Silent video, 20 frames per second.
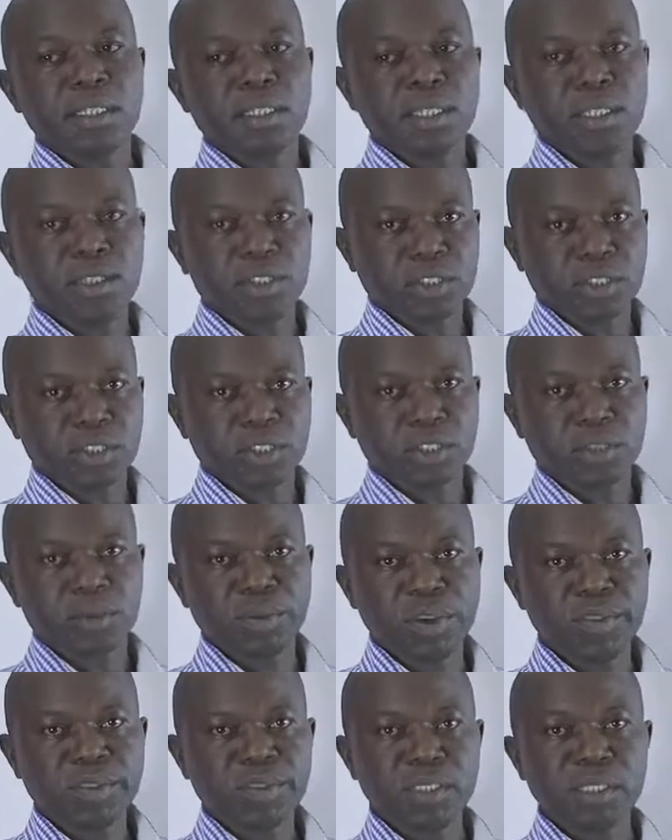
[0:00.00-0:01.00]
the host?
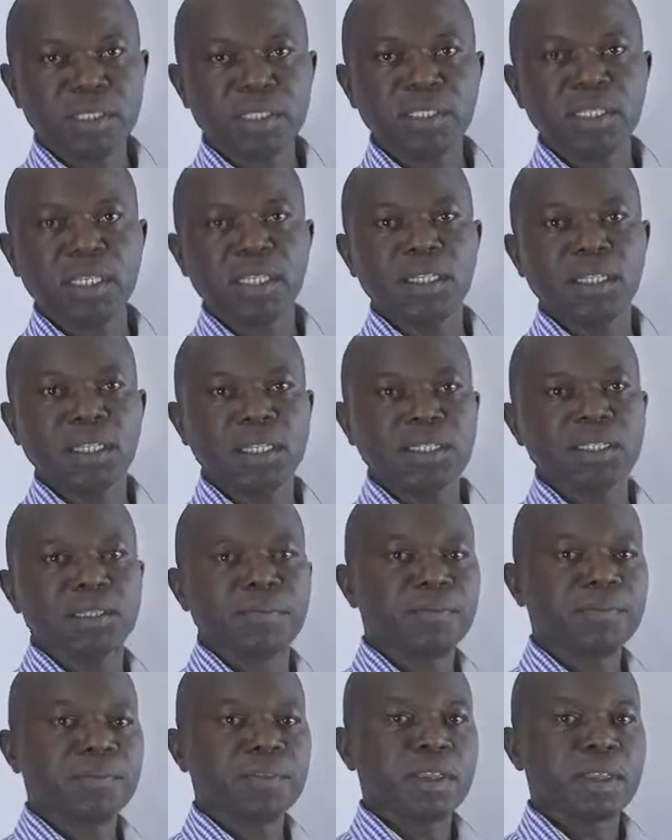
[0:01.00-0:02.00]
We have already said that
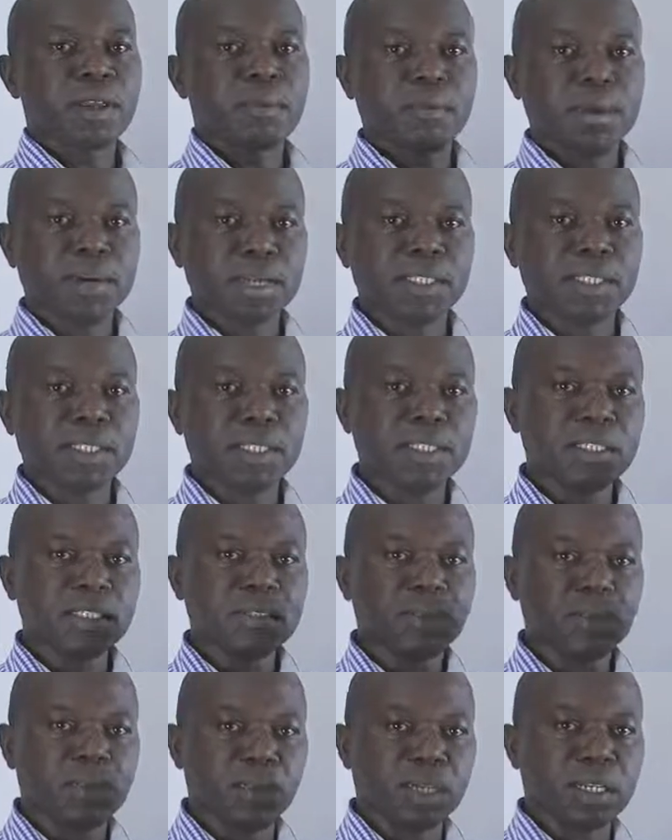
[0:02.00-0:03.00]

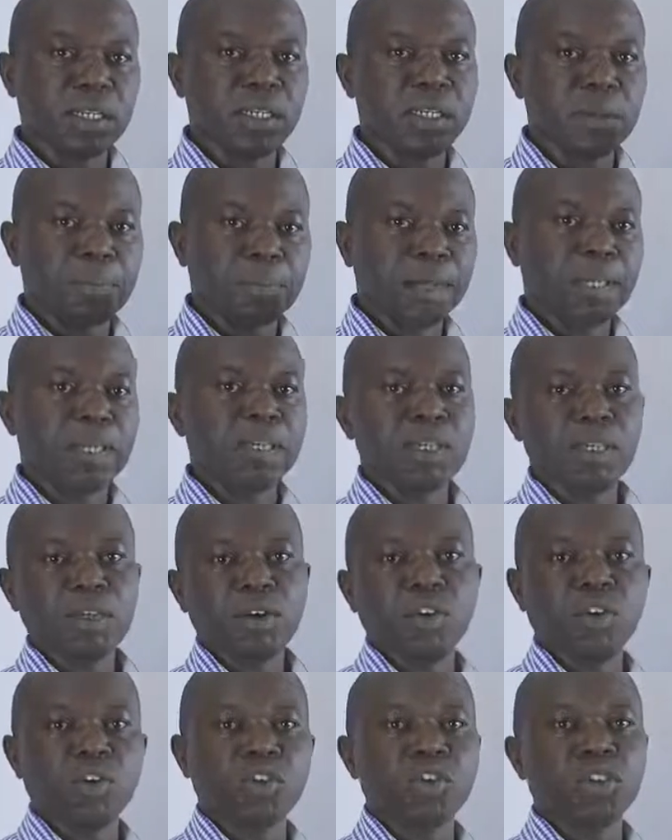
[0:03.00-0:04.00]
parasite will depend
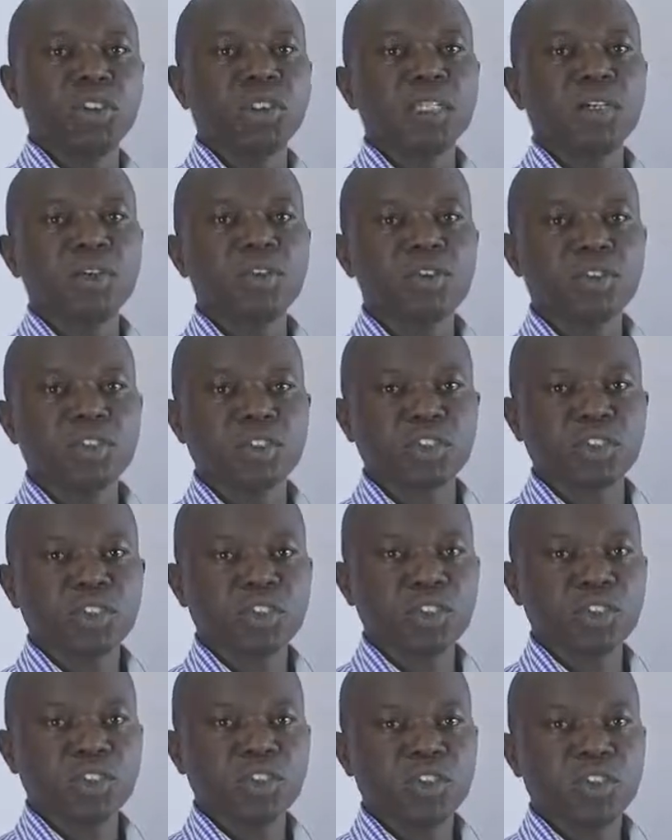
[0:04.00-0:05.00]
on the
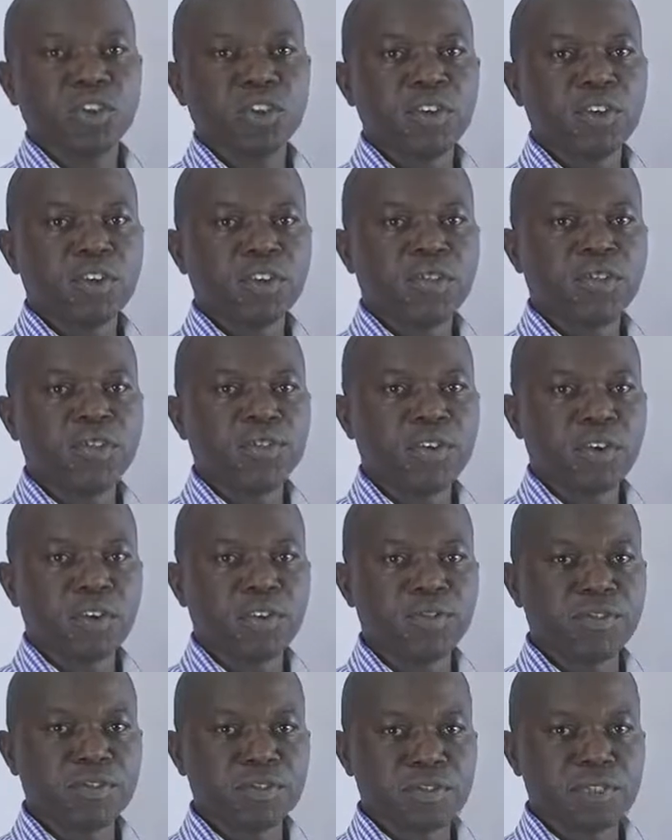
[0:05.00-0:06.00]
host
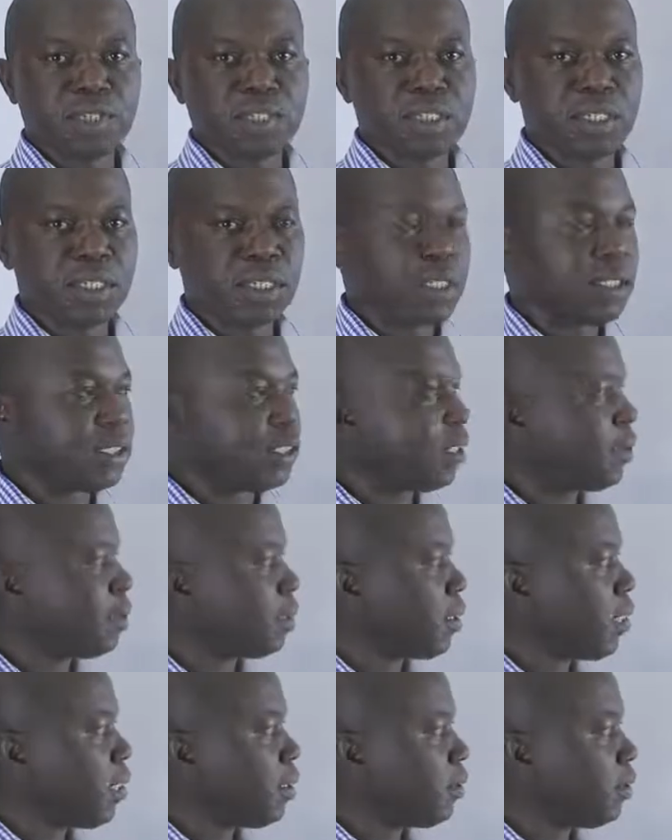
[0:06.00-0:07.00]
for food and
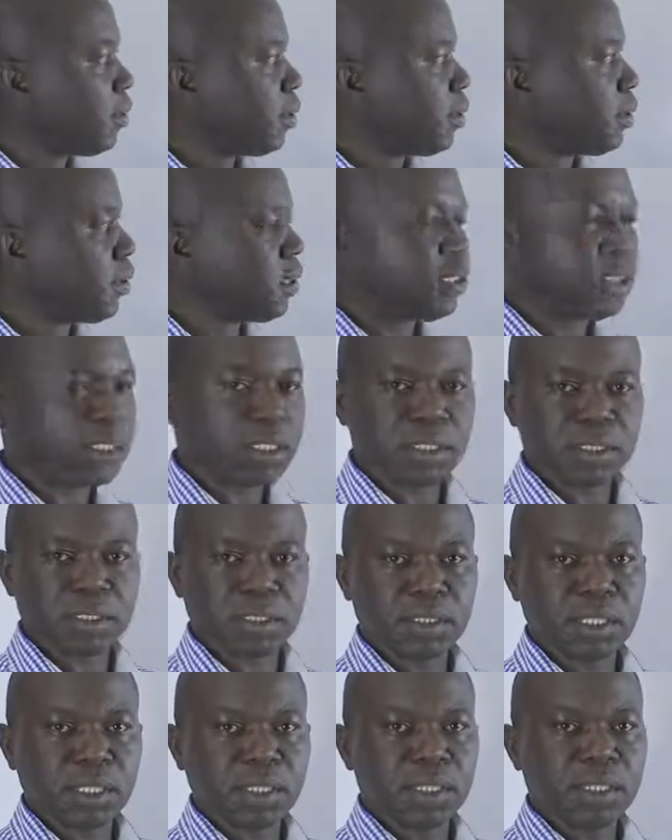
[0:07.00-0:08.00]
sometimes
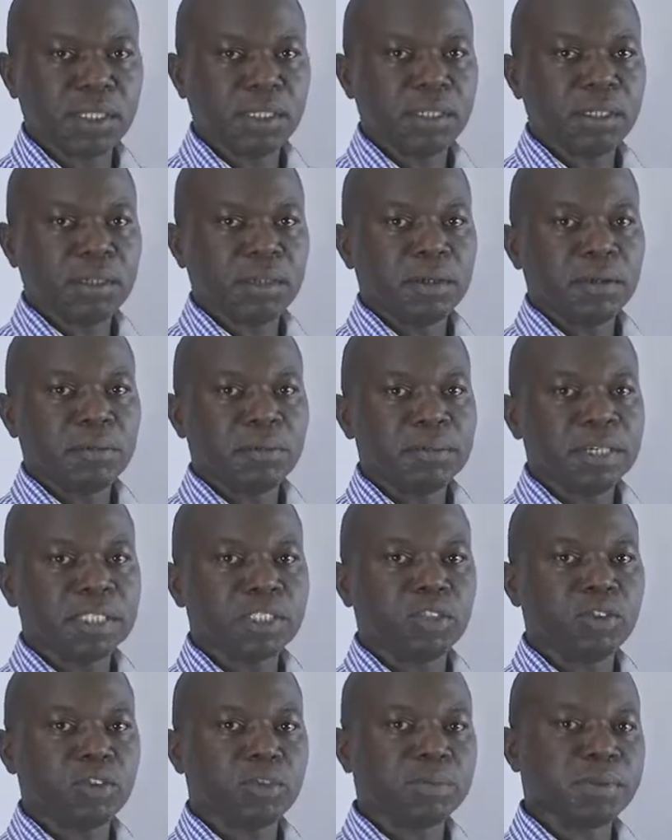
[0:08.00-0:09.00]
shelter.
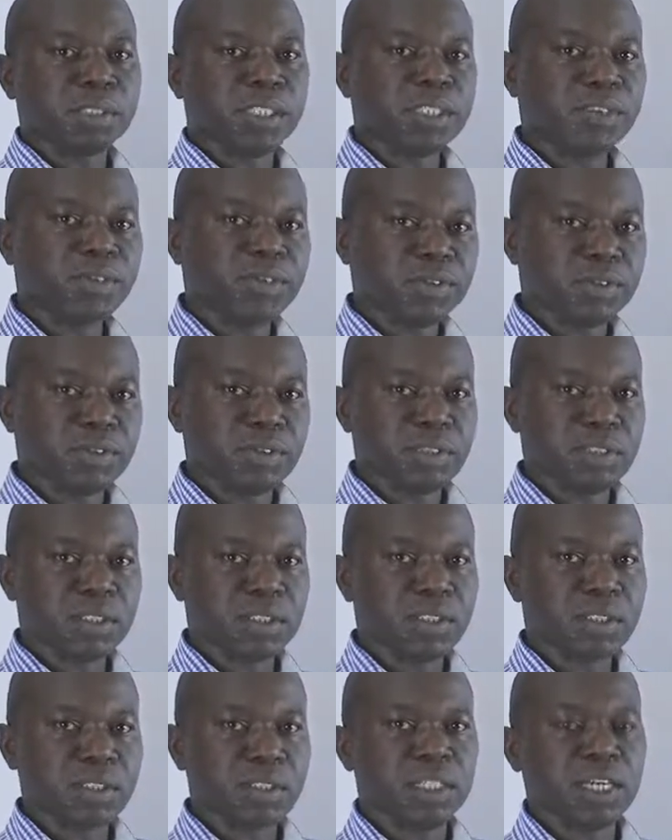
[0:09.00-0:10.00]
But to obtain food,
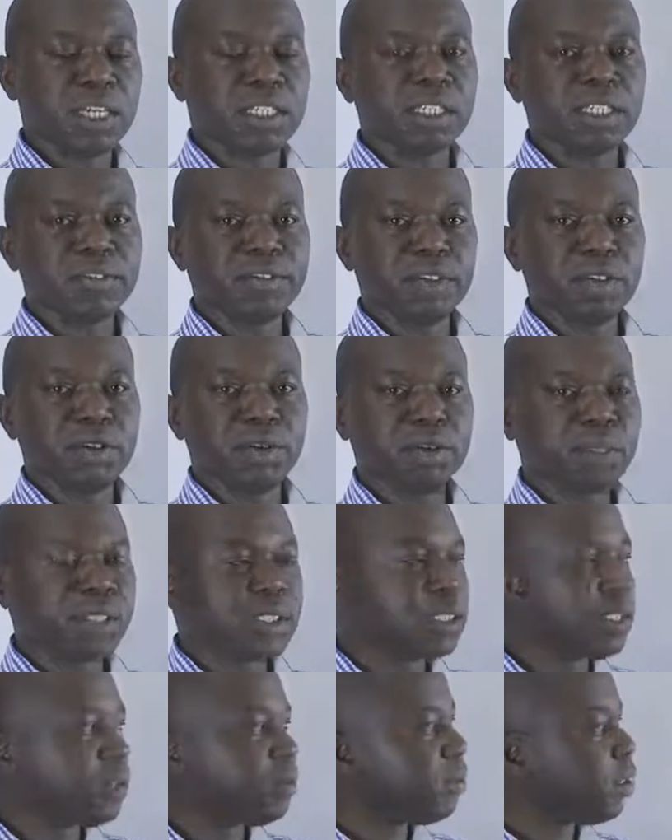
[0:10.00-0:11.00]
there are several
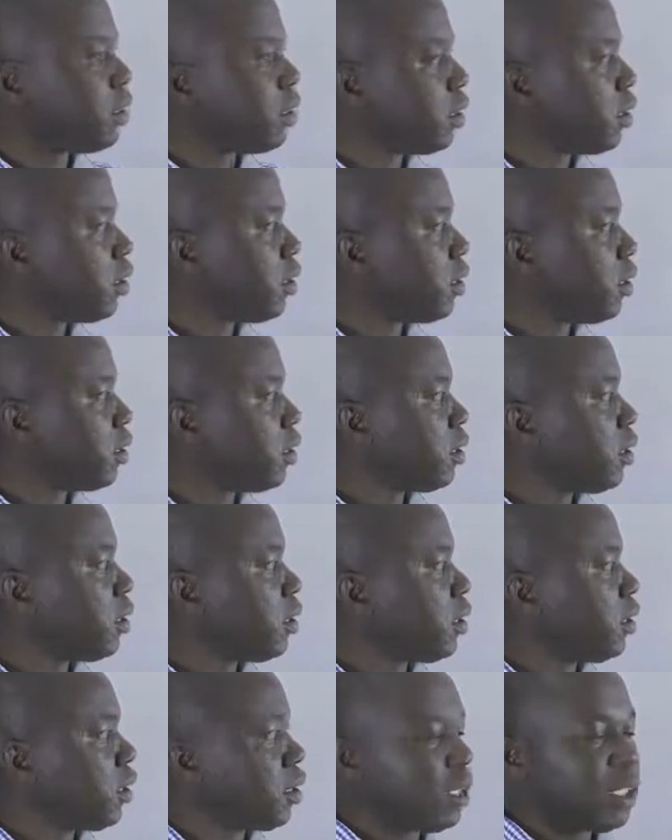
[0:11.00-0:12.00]
ways in which
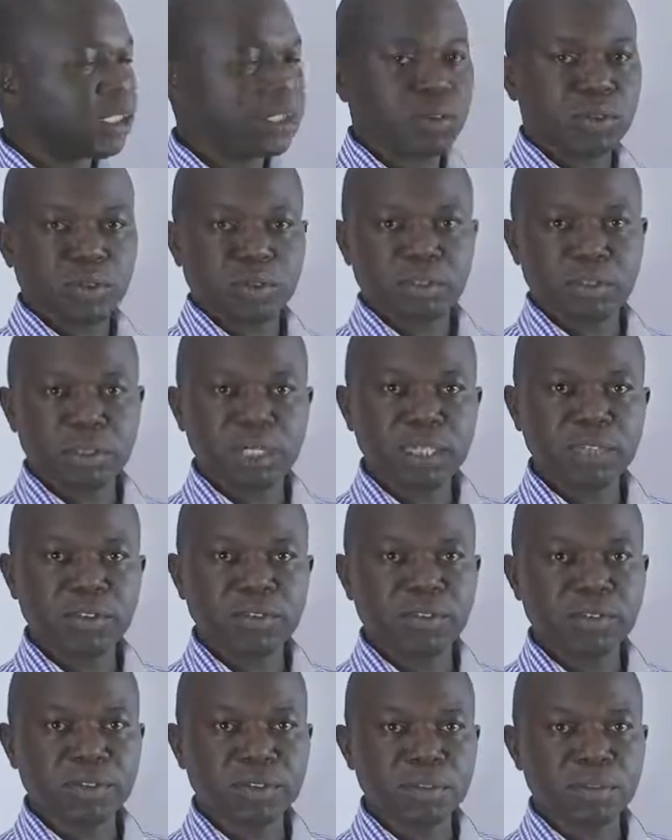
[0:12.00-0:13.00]
it has to obtain
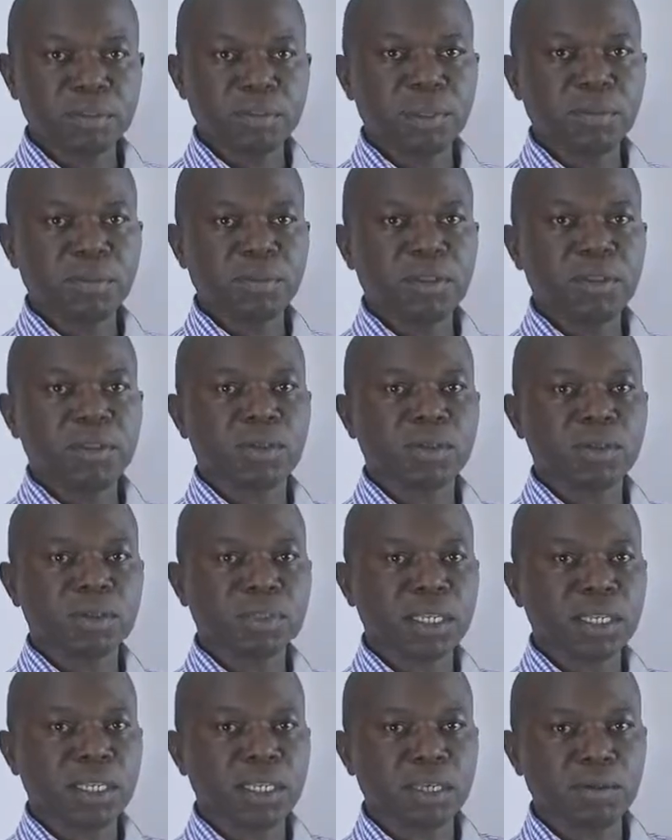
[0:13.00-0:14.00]
food, maybe through
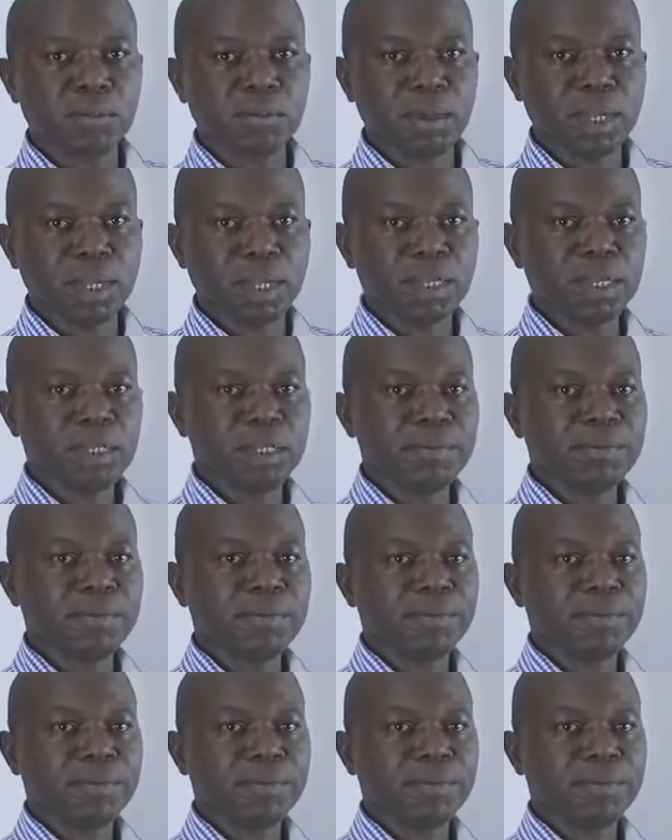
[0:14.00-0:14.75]
sucking blood